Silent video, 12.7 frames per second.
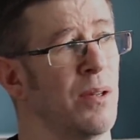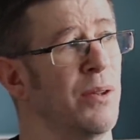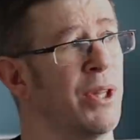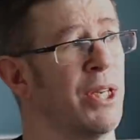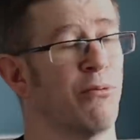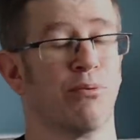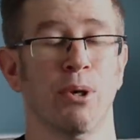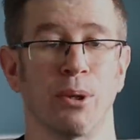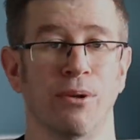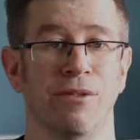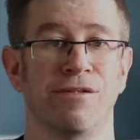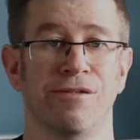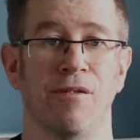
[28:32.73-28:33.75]
the
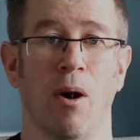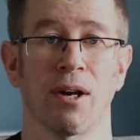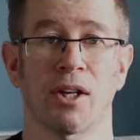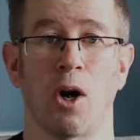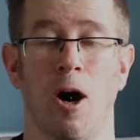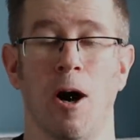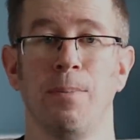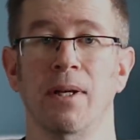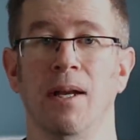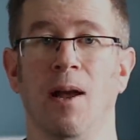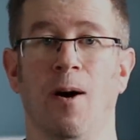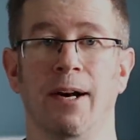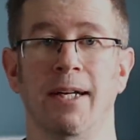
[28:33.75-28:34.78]
roof I
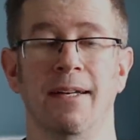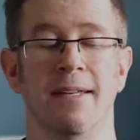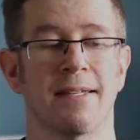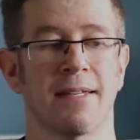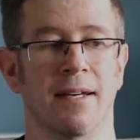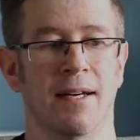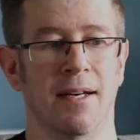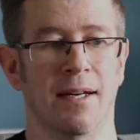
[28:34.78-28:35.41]
carpet lined